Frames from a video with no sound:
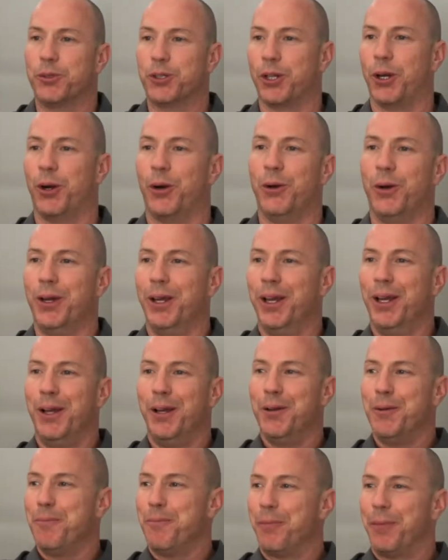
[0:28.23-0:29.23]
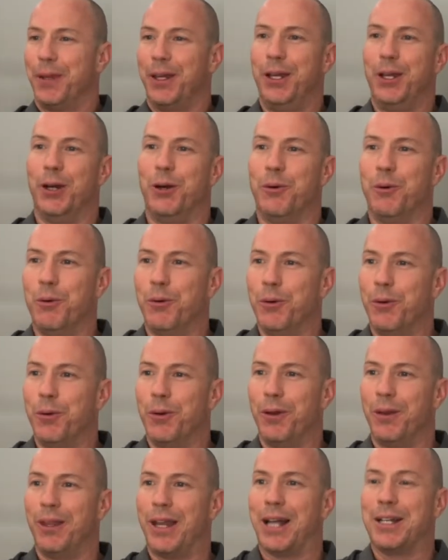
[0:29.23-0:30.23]
So, you know,
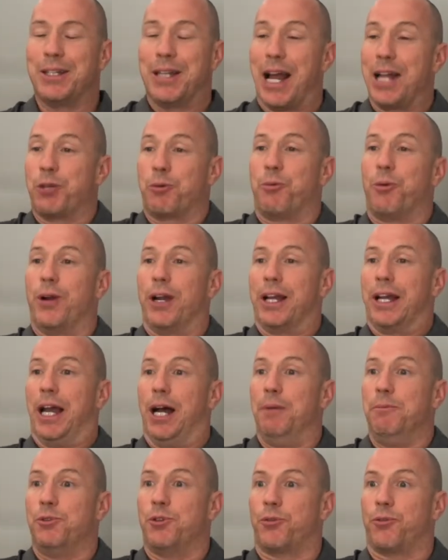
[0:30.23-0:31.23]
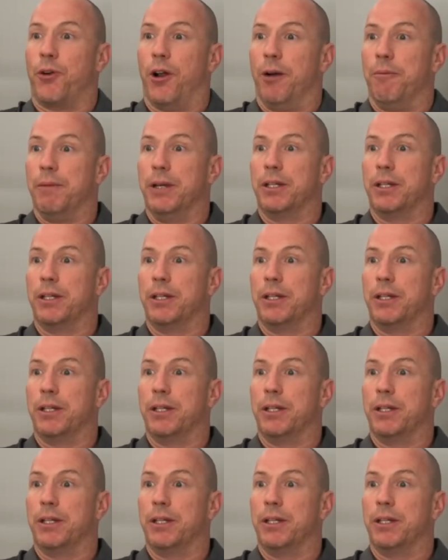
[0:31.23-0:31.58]
that's where it comes from.